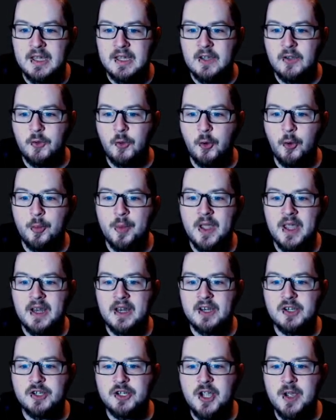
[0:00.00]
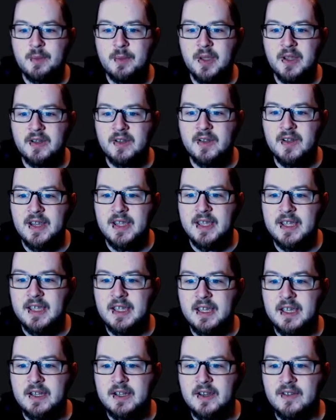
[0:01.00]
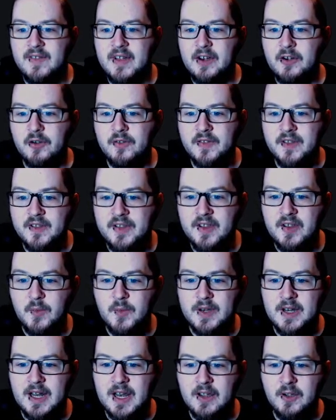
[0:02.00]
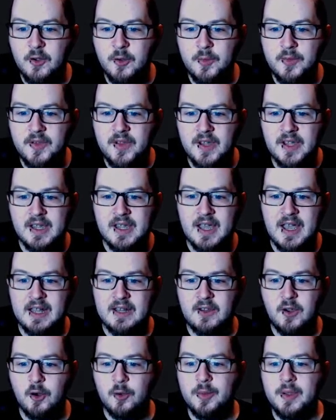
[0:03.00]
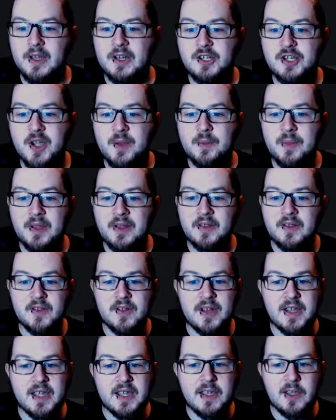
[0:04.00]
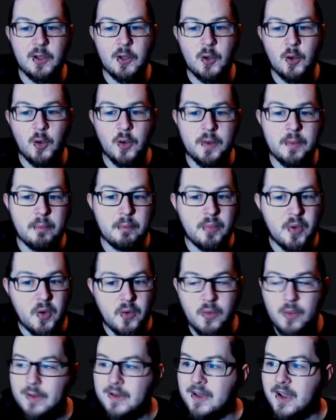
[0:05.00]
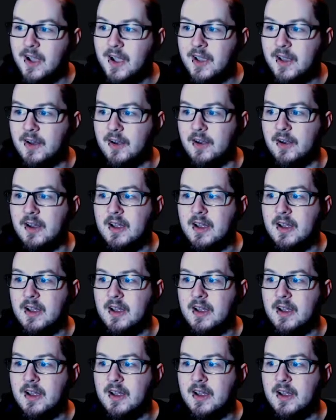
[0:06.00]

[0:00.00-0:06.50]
European Champions League Defender of the Season went to Glenn Coops, and the European Champions League Golden Boot went to Igler.